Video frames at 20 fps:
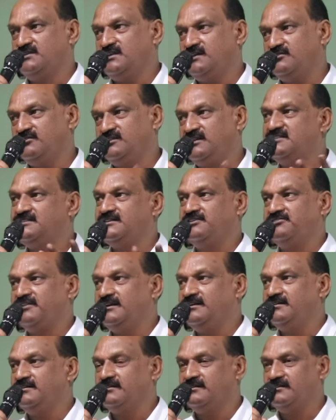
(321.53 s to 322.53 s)
That's the
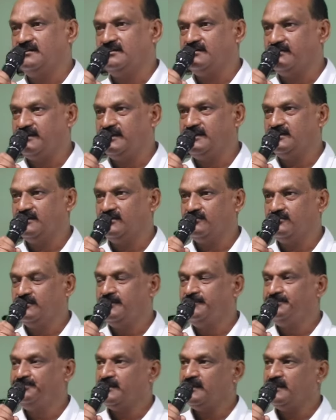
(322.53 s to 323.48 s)
trend right now.